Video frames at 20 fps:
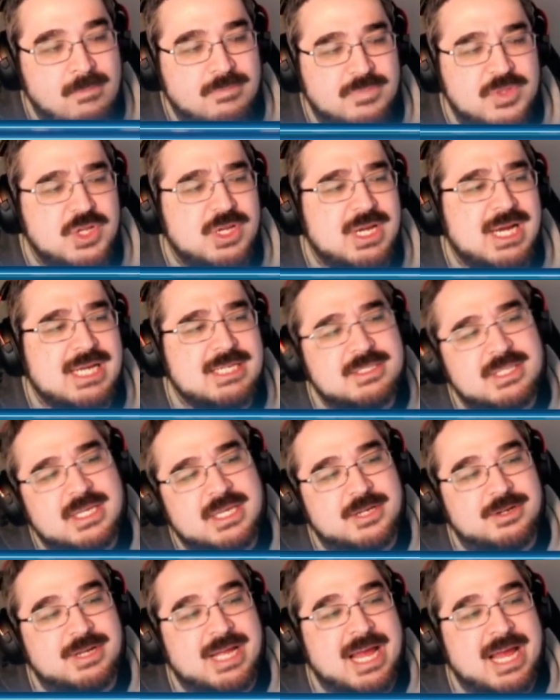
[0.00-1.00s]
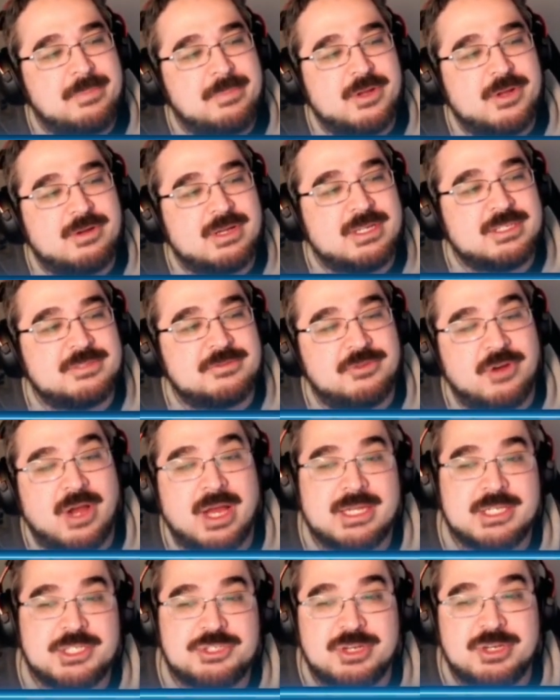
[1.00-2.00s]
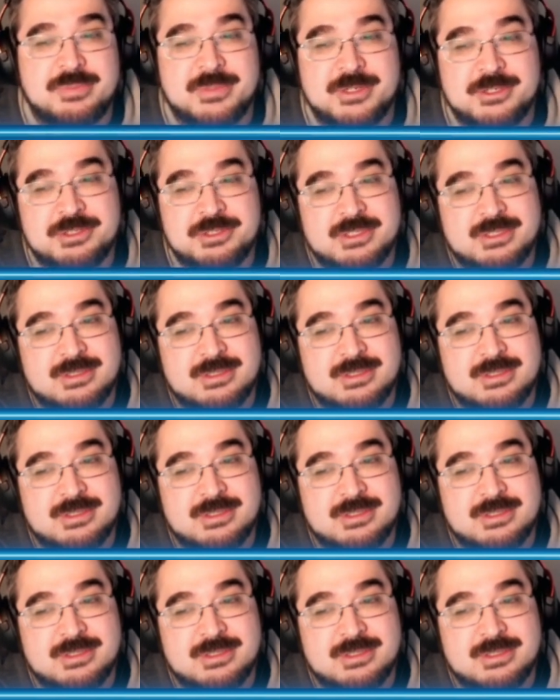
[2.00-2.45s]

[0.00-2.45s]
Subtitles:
Do you guys think you're happier as variety streamers?